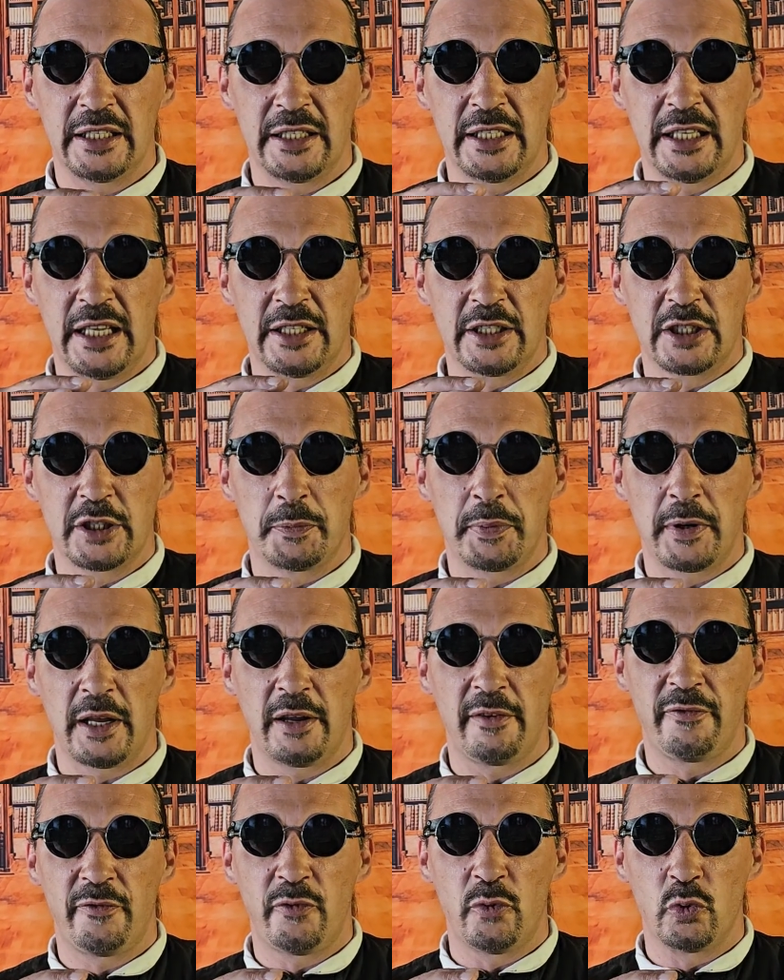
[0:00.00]
the interplay of
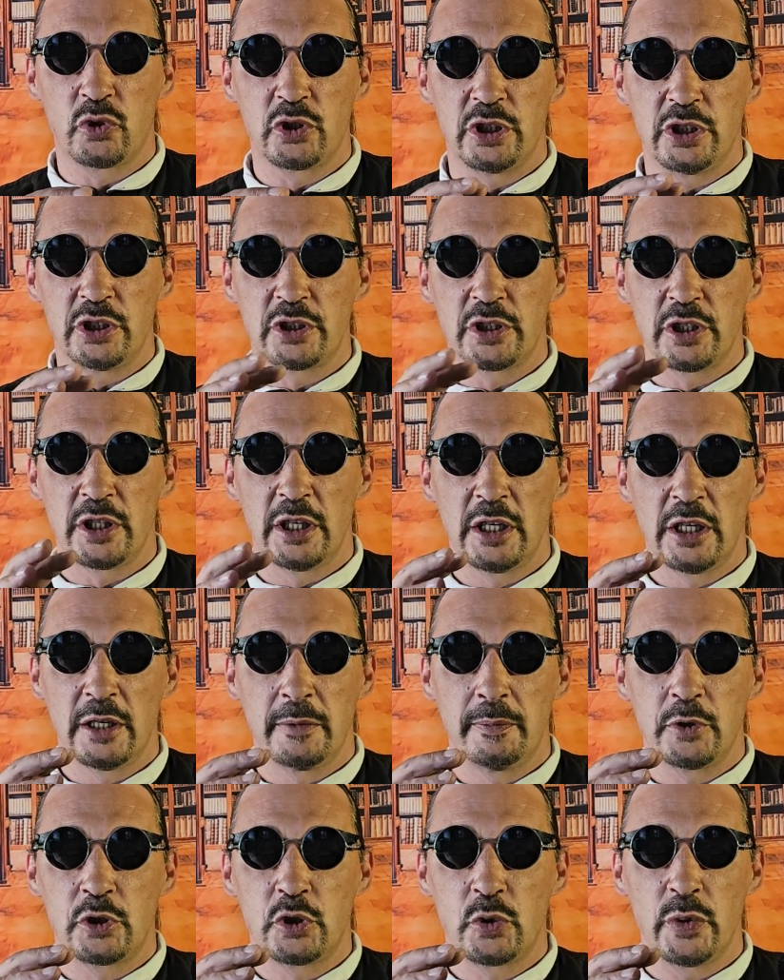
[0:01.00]
forces
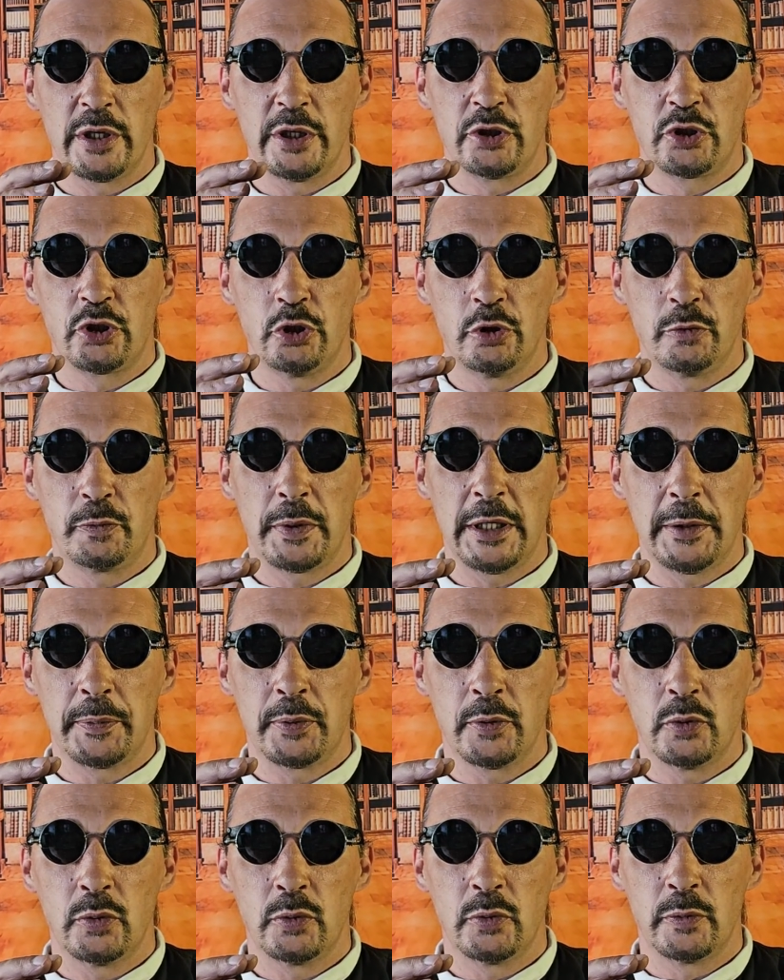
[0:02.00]
between two
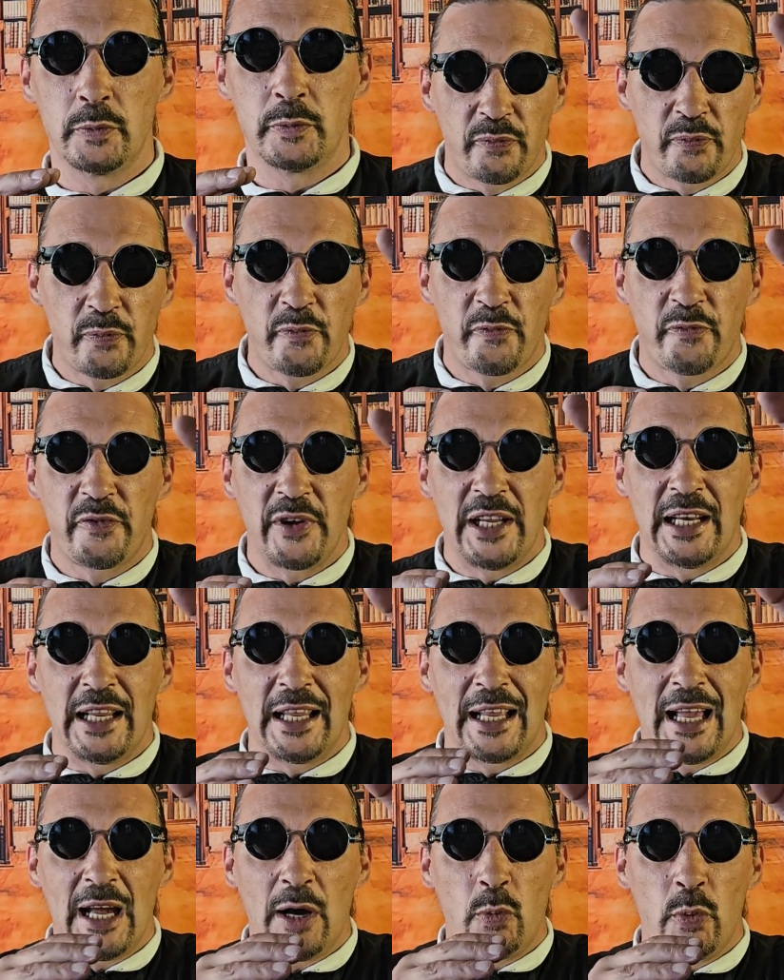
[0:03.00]
people, feeling
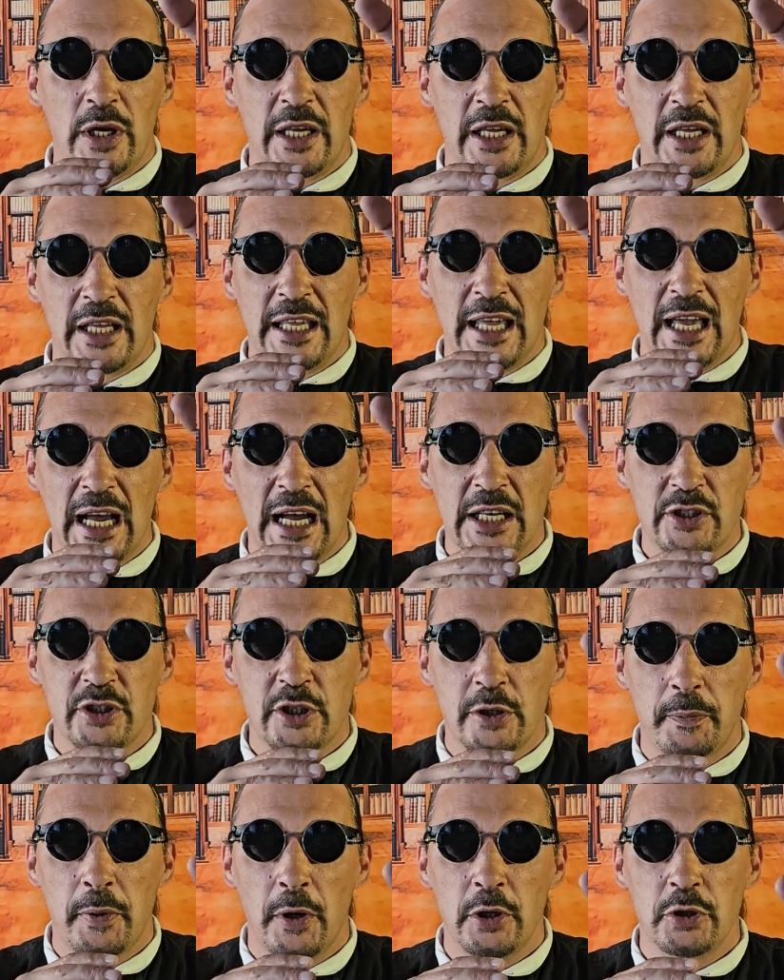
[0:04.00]
how we can catch a
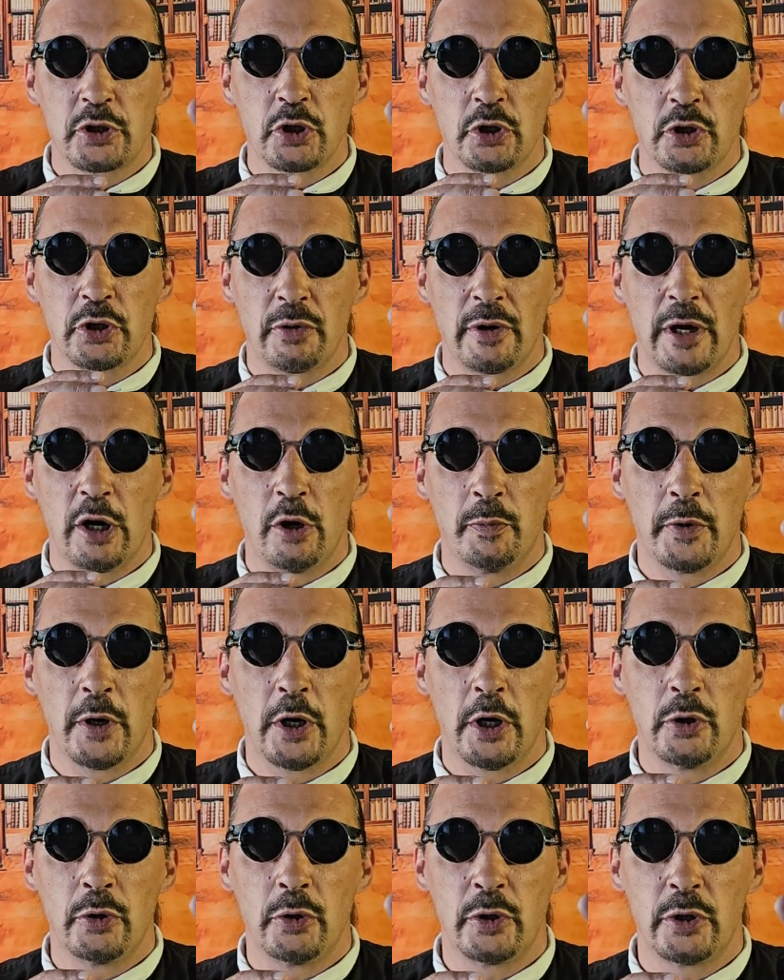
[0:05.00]
punch on our elbow